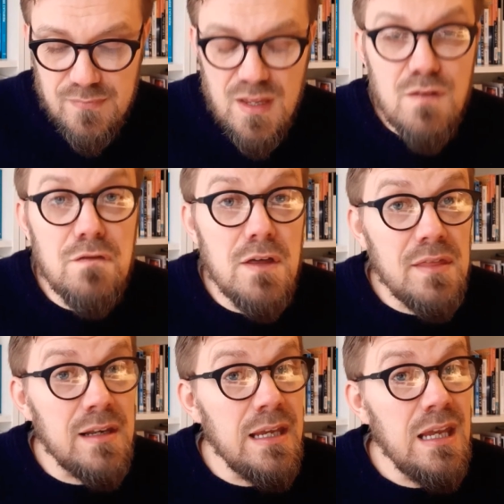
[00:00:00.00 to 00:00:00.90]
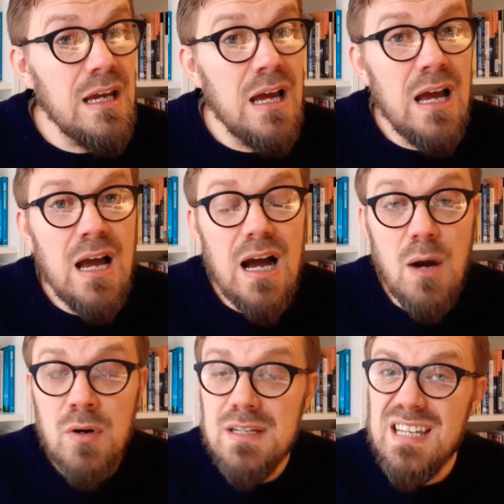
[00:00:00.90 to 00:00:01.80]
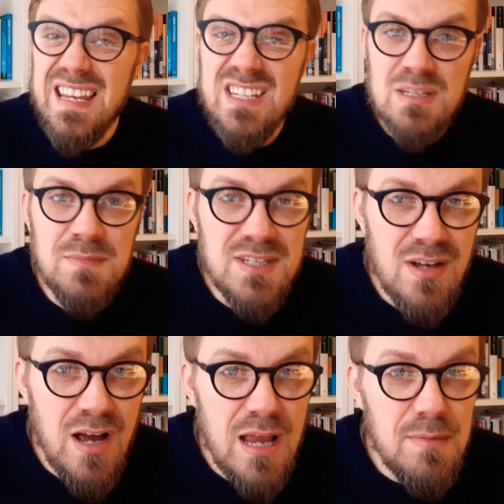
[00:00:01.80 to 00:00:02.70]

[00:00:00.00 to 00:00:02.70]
Fifthly, I want to take some time,